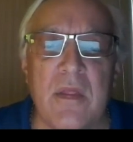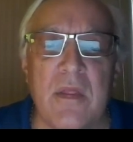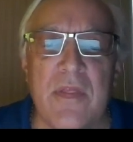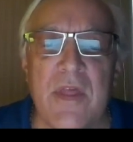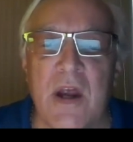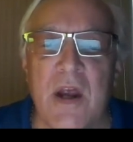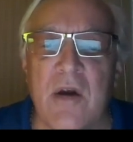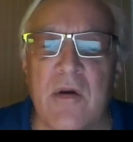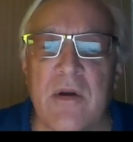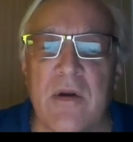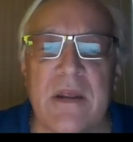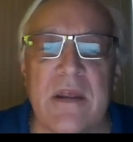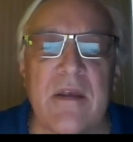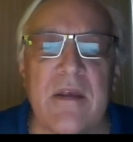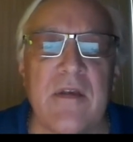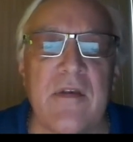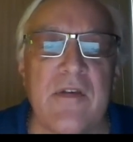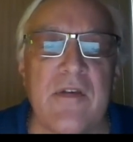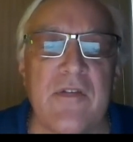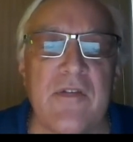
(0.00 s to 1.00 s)
There
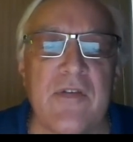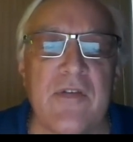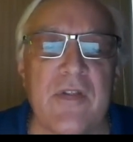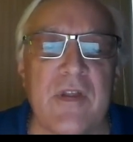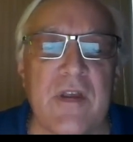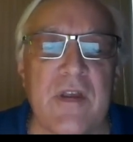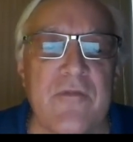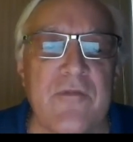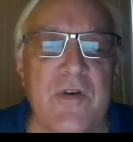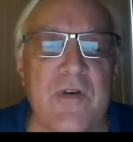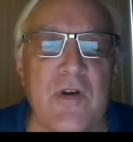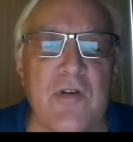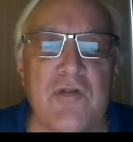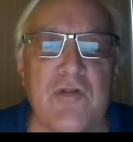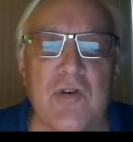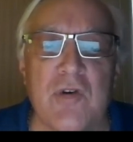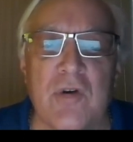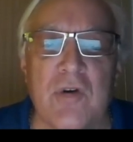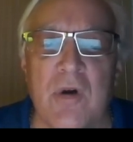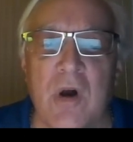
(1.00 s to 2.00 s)
is the
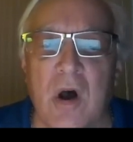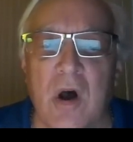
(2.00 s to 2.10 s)
filter